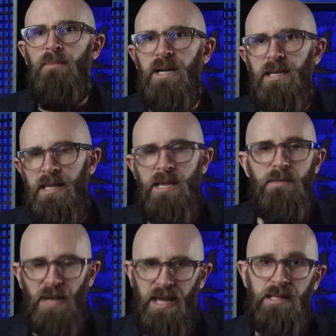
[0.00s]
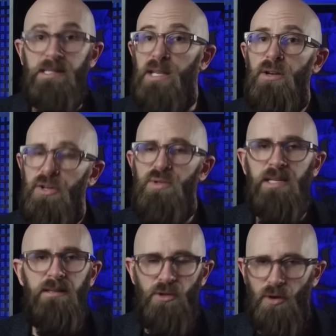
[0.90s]
by key players,
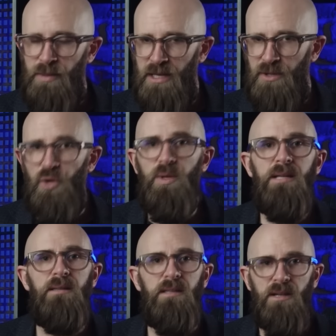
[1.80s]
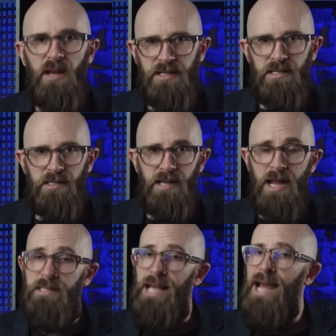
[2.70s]
including the European Union, the United
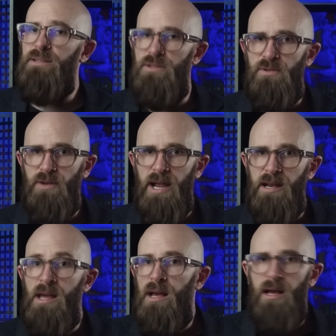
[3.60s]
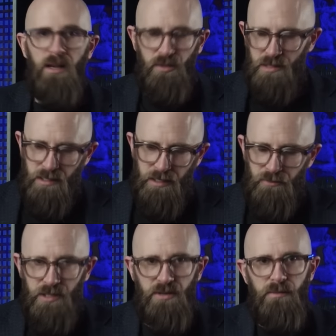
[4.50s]
States, and Ukraine, alongside
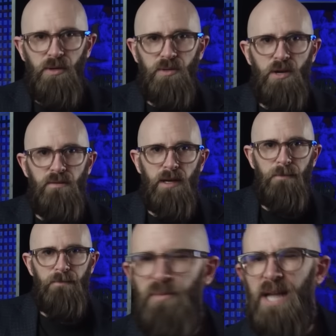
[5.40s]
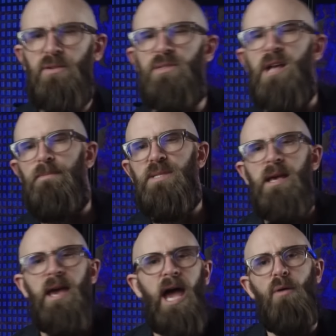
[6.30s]
Russia and Moldova over. In practical terms,
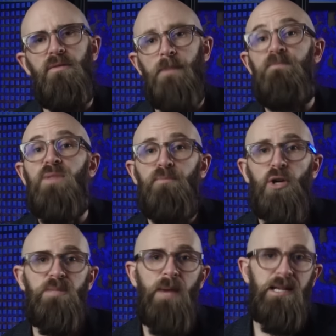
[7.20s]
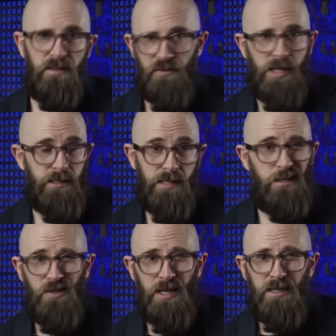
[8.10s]
however, the prospect of
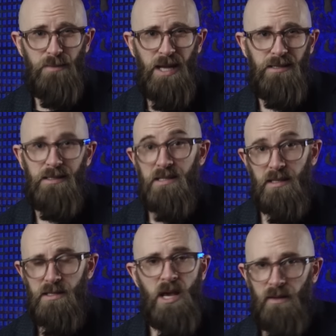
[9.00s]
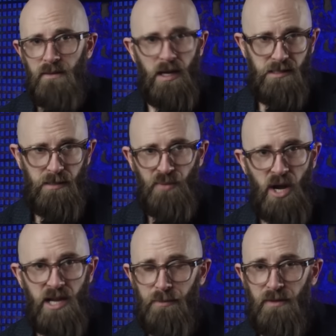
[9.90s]
Transnistrian independence and thus the
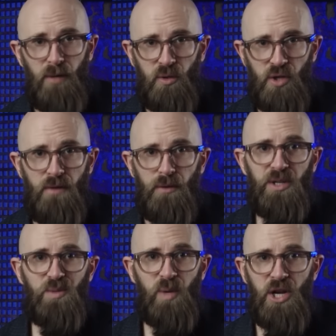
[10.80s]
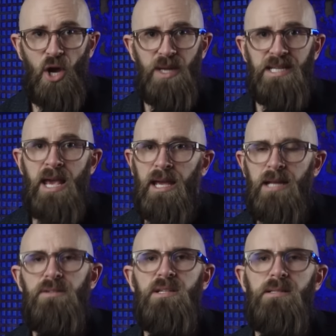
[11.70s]
breakup of Moldova as we know it
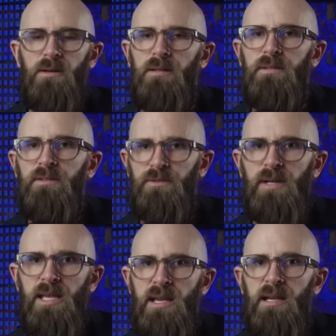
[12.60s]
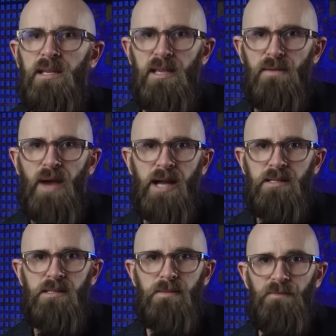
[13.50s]
hinges on three key
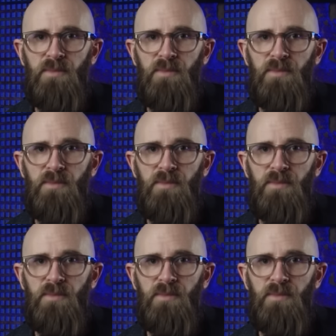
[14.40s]
factors.